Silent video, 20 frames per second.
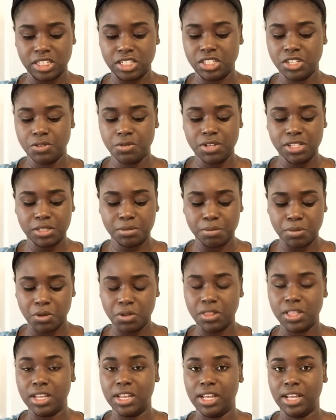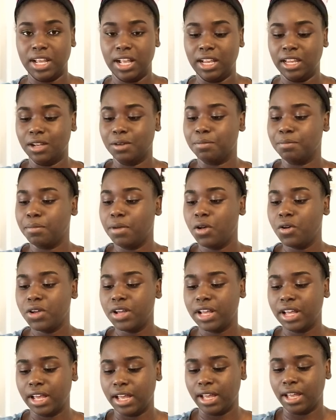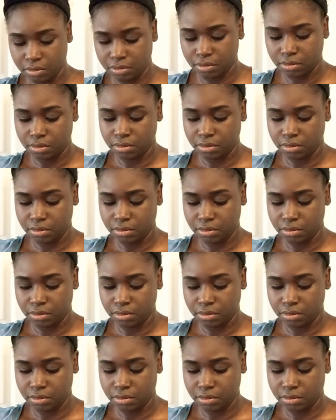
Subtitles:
Dewy Smooth in the color Mocha.